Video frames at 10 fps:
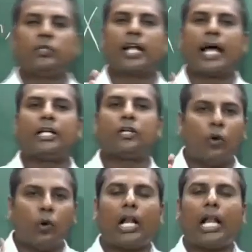You should write
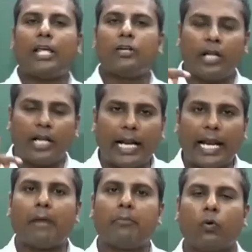only your
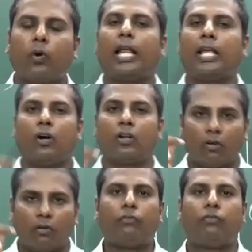name, only
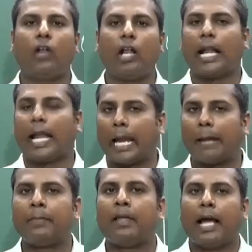your full
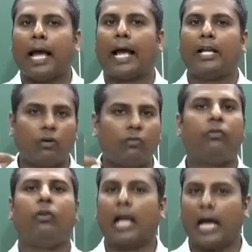name and your
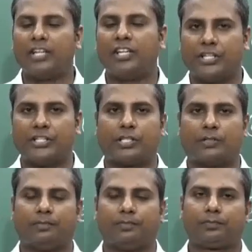full
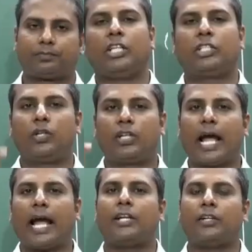address. You should
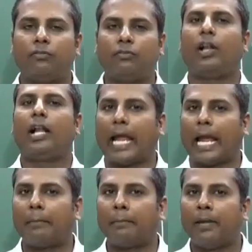write your full
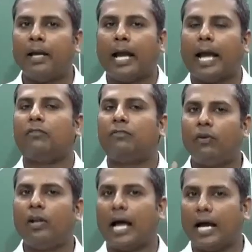name and
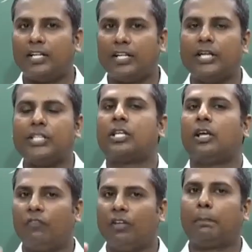full
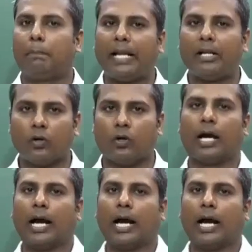address with pin